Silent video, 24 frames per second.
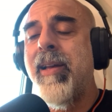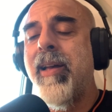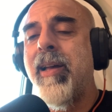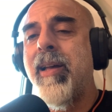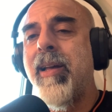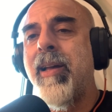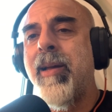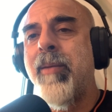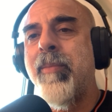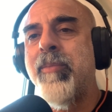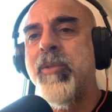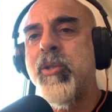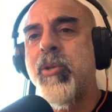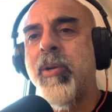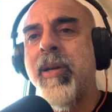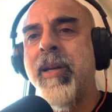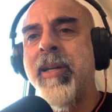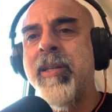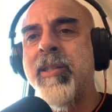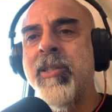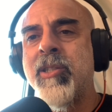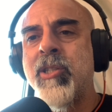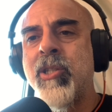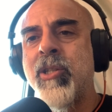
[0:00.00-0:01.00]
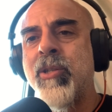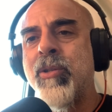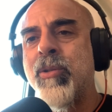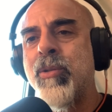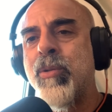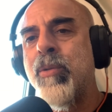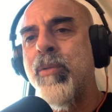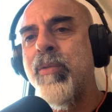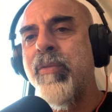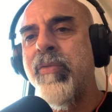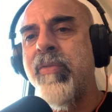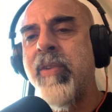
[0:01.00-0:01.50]
I'm trying
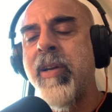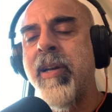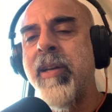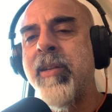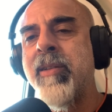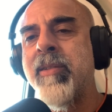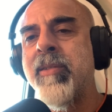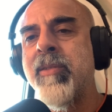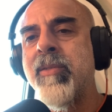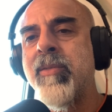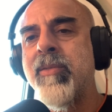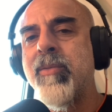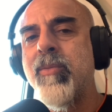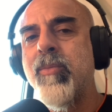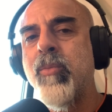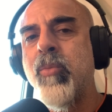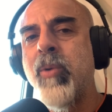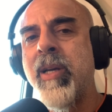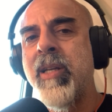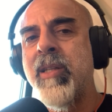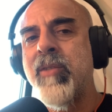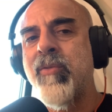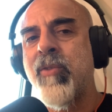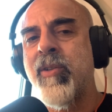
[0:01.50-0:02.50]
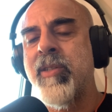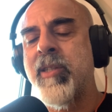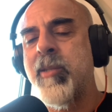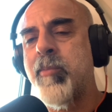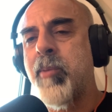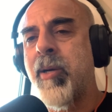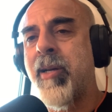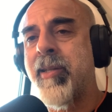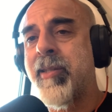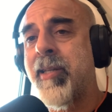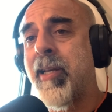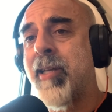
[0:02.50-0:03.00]
to find ways for this
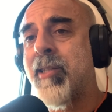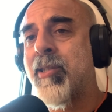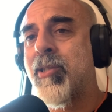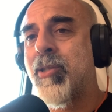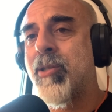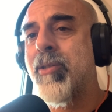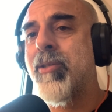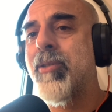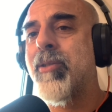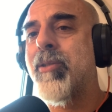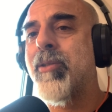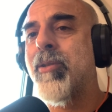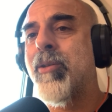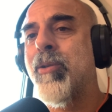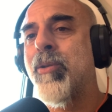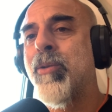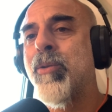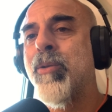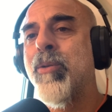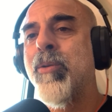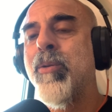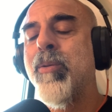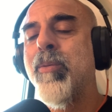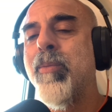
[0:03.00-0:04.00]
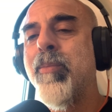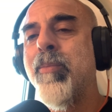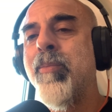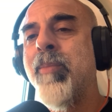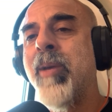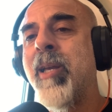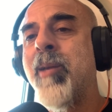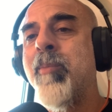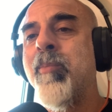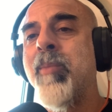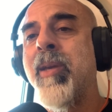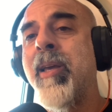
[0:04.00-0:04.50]
podcast to
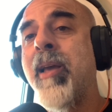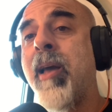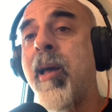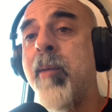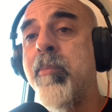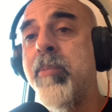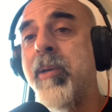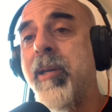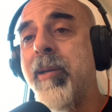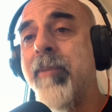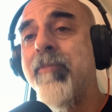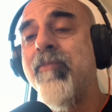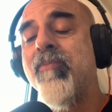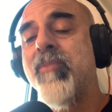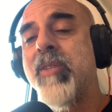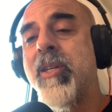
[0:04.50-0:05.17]
make me happy.